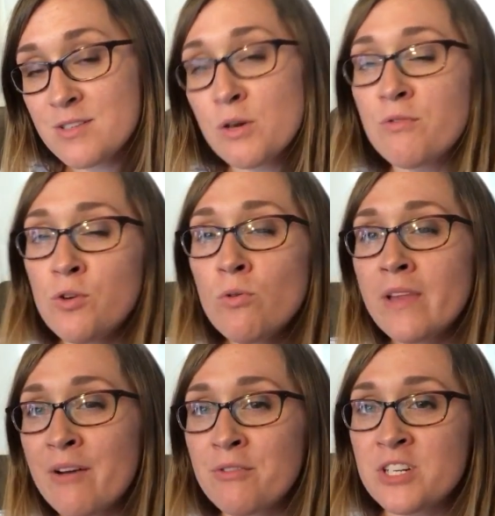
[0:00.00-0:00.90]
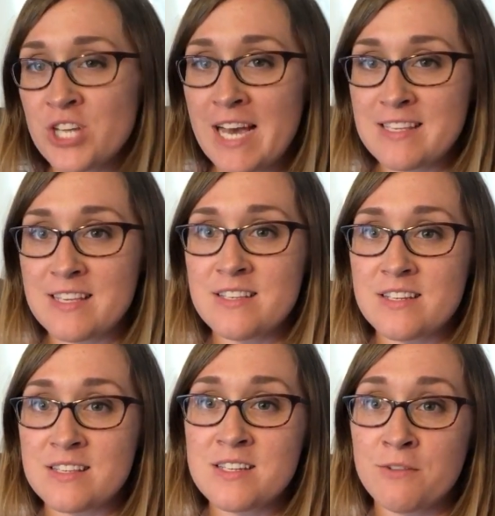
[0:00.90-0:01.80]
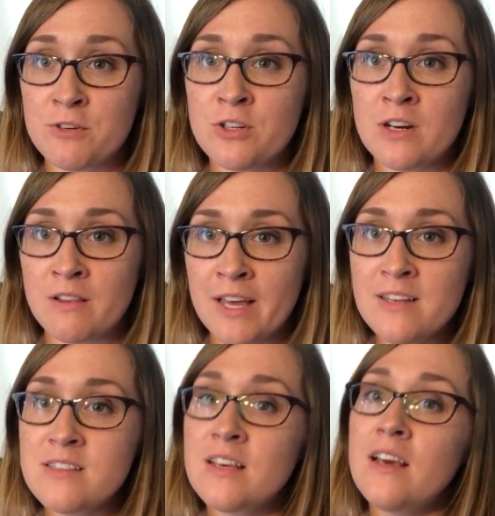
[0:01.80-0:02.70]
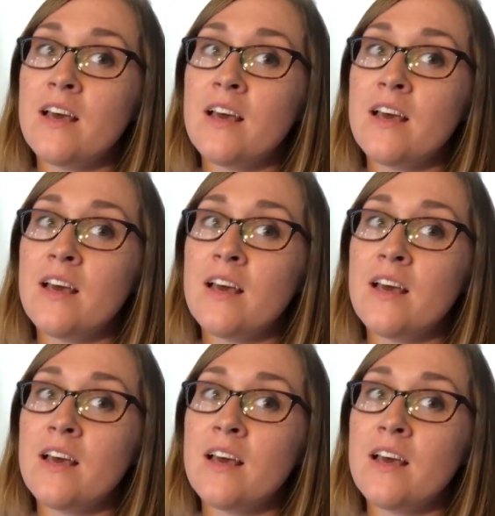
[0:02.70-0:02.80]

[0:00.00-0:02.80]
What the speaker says: So if you leverage access to the stuff your dog likes,